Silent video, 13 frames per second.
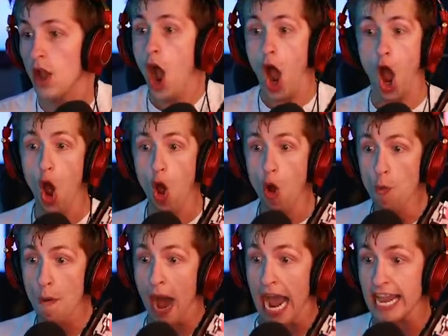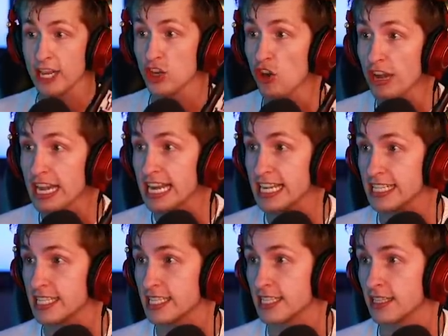Oh my
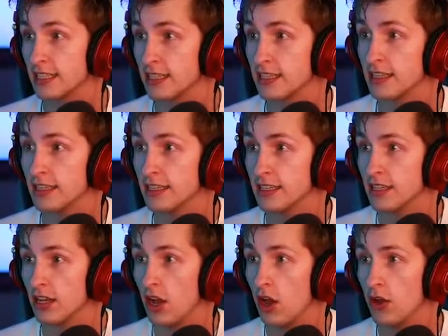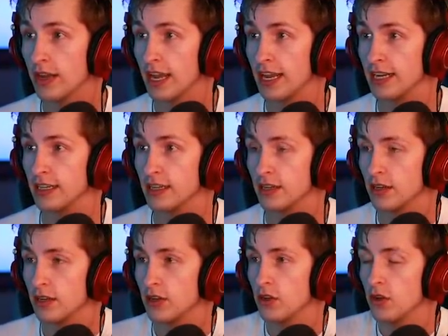goodness! Okay,
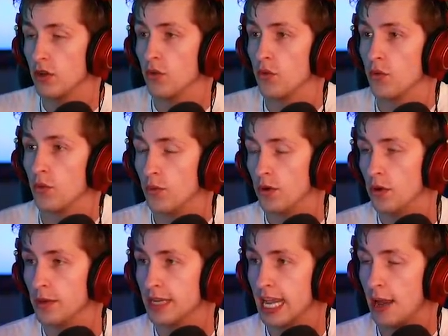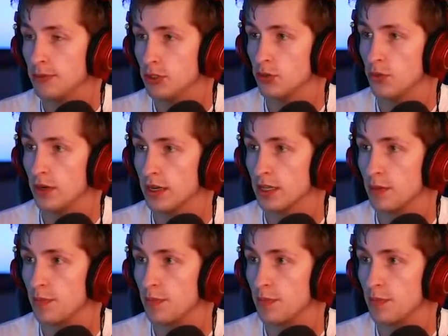well, we captured one of the